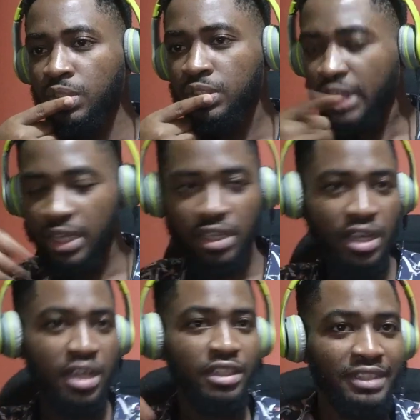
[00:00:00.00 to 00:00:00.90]
yeah,
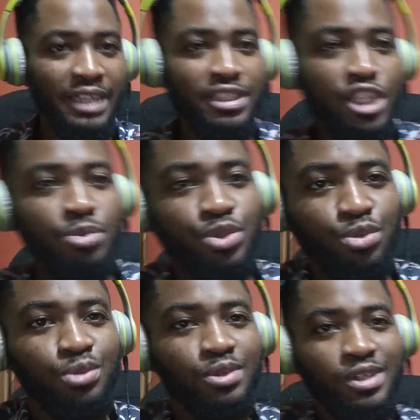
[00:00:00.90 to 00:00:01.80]
that takes me
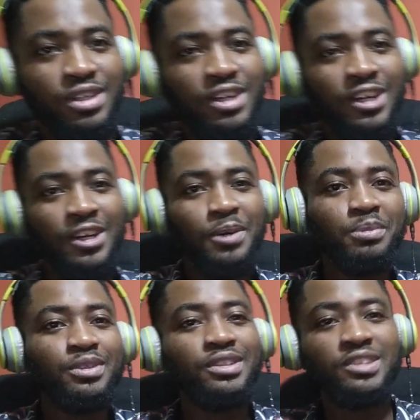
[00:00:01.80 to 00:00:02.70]
to
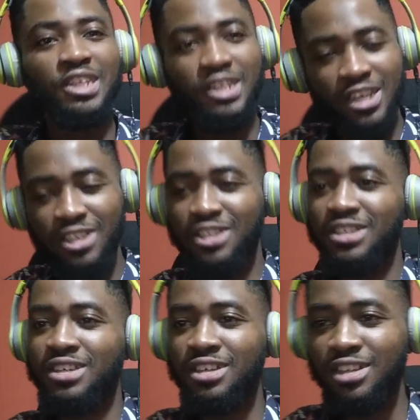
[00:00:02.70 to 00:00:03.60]
the
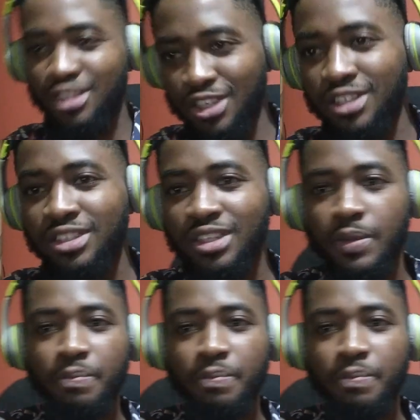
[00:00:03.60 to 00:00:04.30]
next thing.